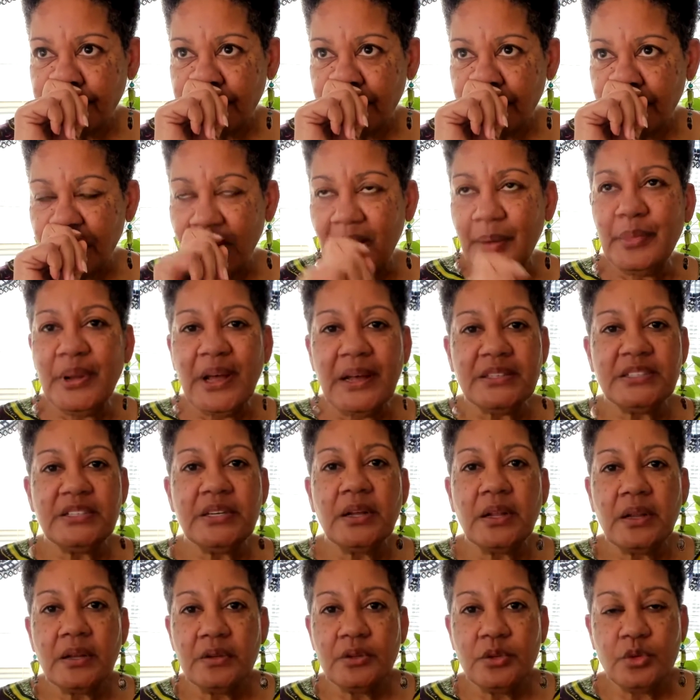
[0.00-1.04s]
I'm not
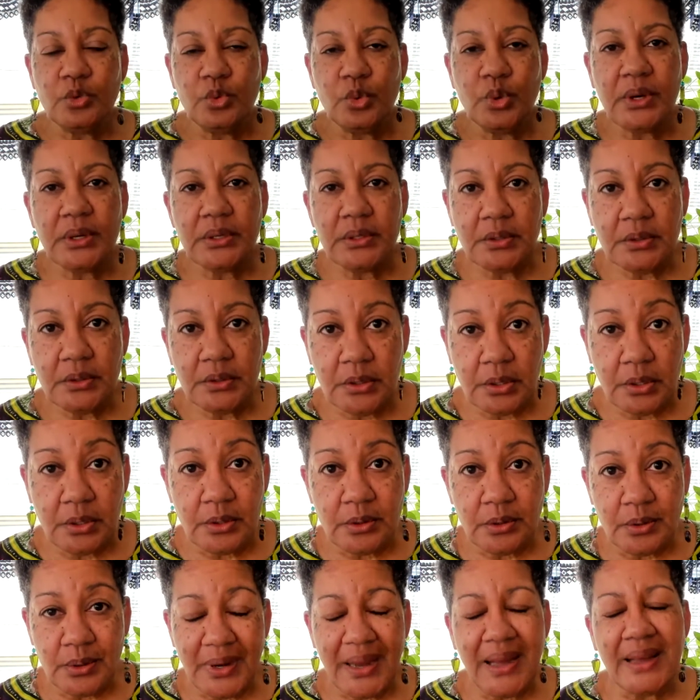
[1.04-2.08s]
telling you what to
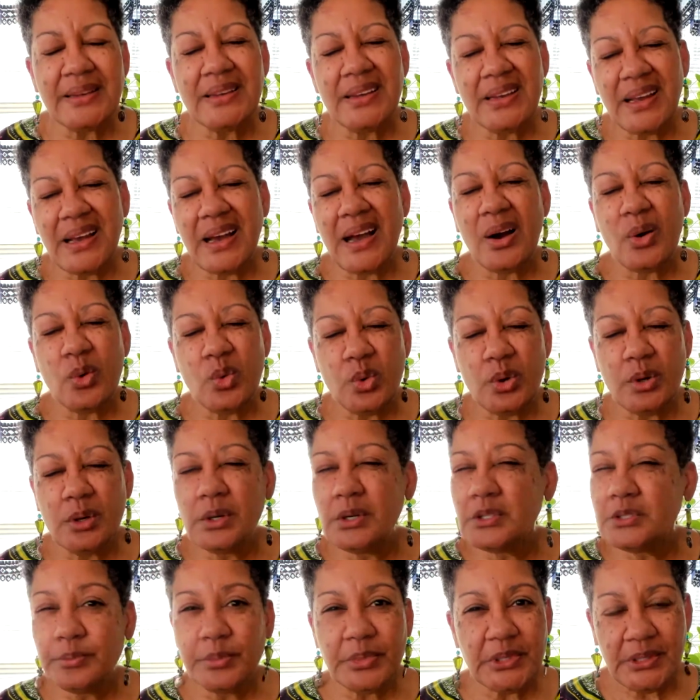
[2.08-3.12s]
do. Yeah, I
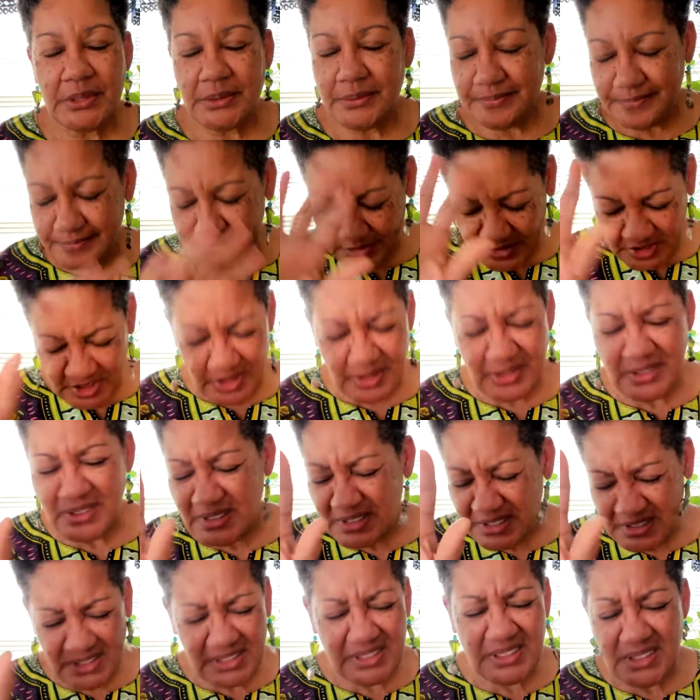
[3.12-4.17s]
was, but
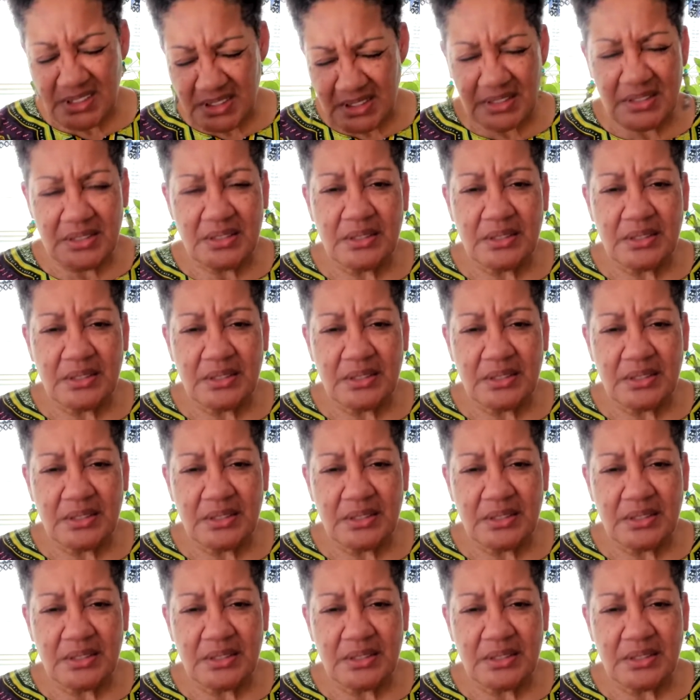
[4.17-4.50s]
this